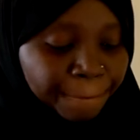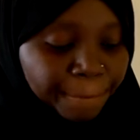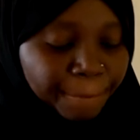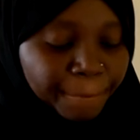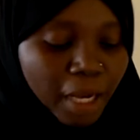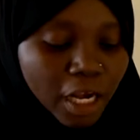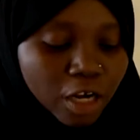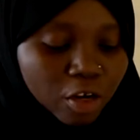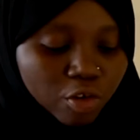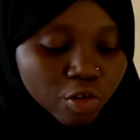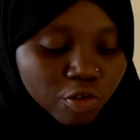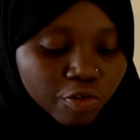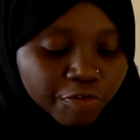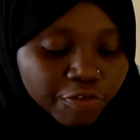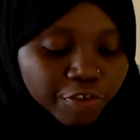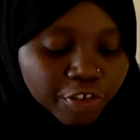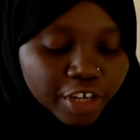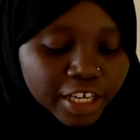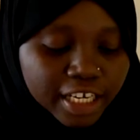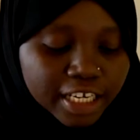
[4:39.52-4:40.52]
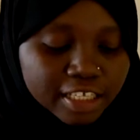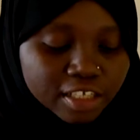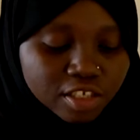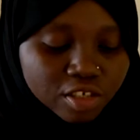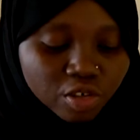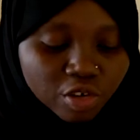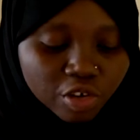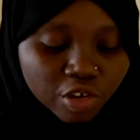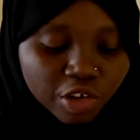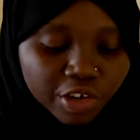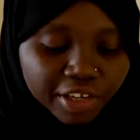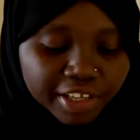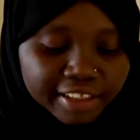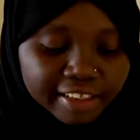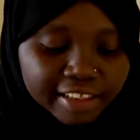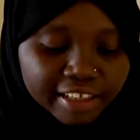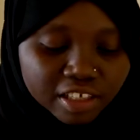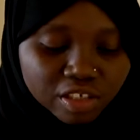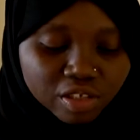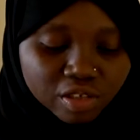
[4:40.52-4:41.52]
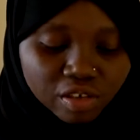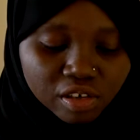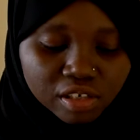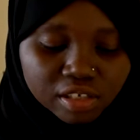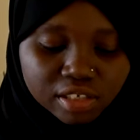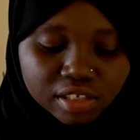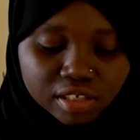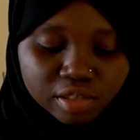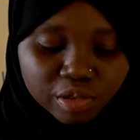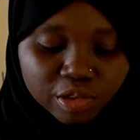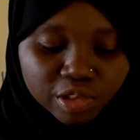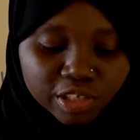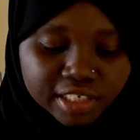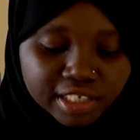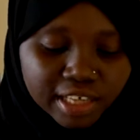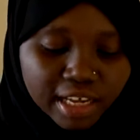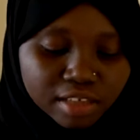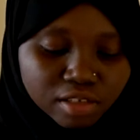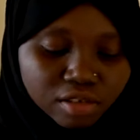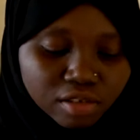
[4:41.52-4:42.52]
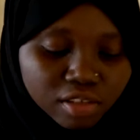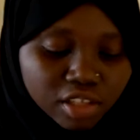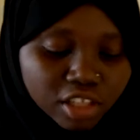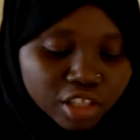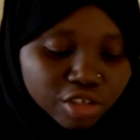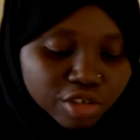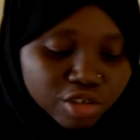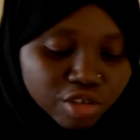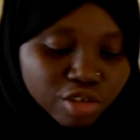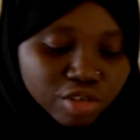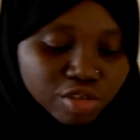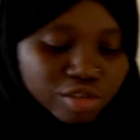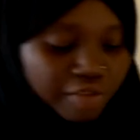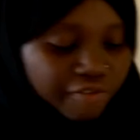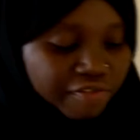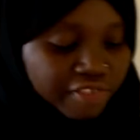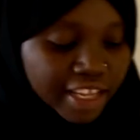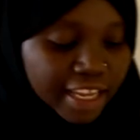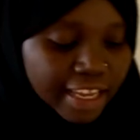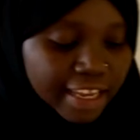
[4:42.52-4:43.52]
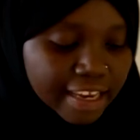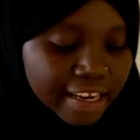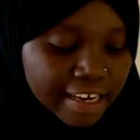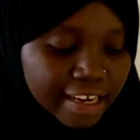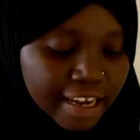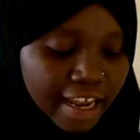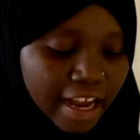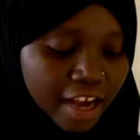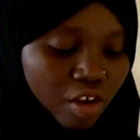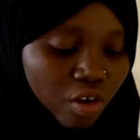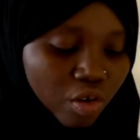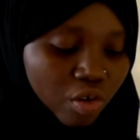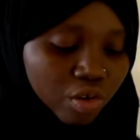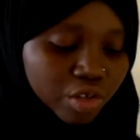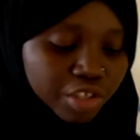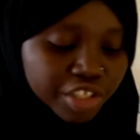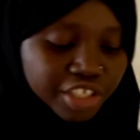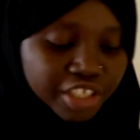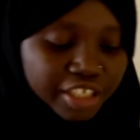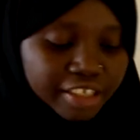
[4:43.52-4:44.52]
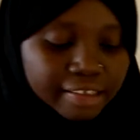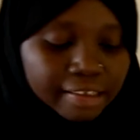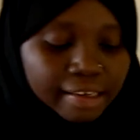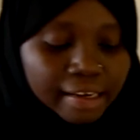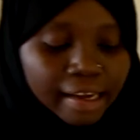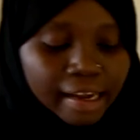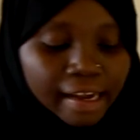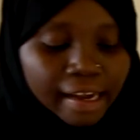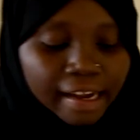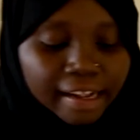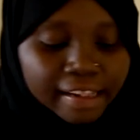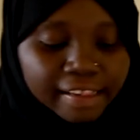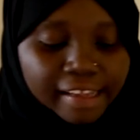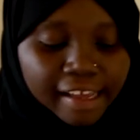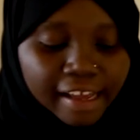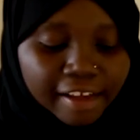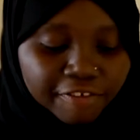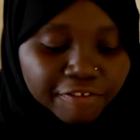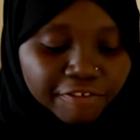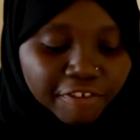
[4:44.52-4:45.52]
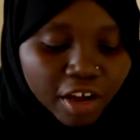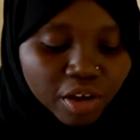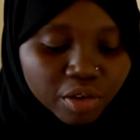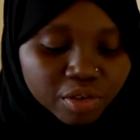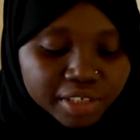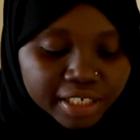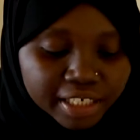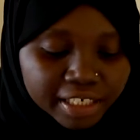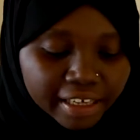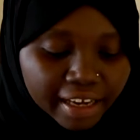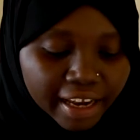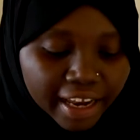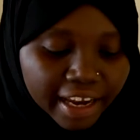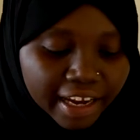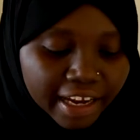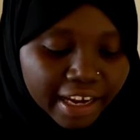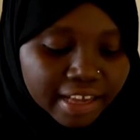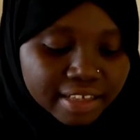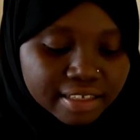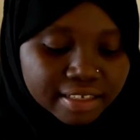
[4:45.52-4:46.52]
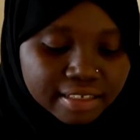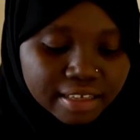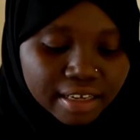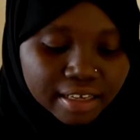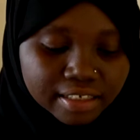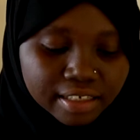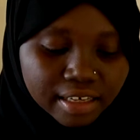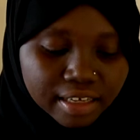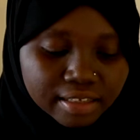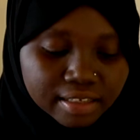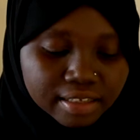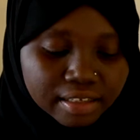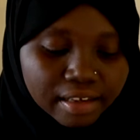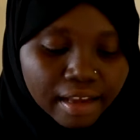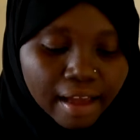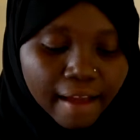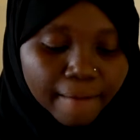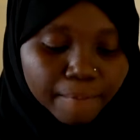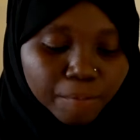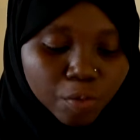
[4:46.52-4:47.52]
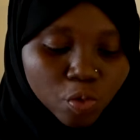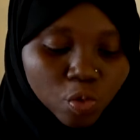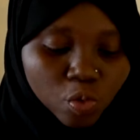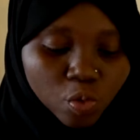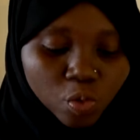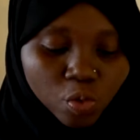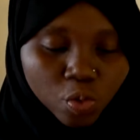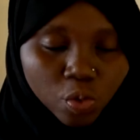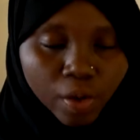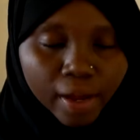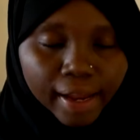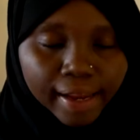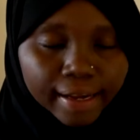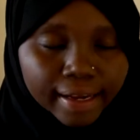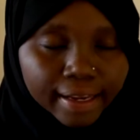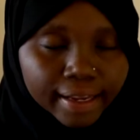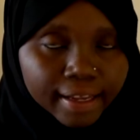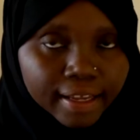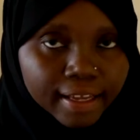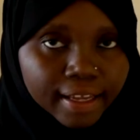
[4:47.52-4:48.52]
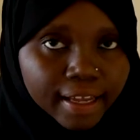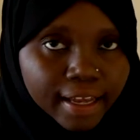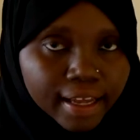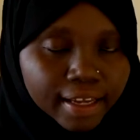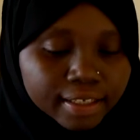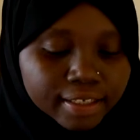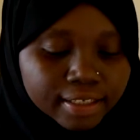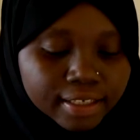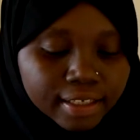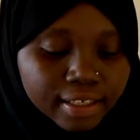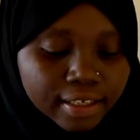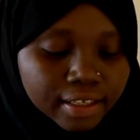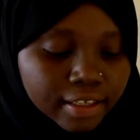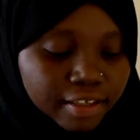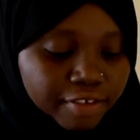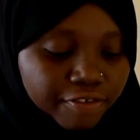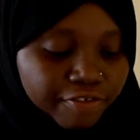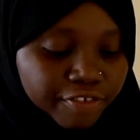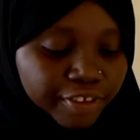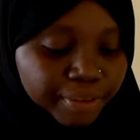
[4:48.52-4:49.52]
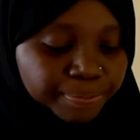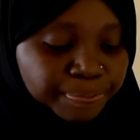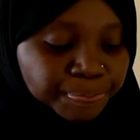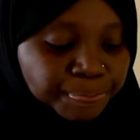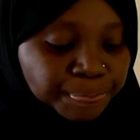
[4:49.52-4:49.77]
Mangrove forests grow in the salty waters on the shores of the Indian Ocean. They are found in areas such as Lamu, Kwale, and Kilifi.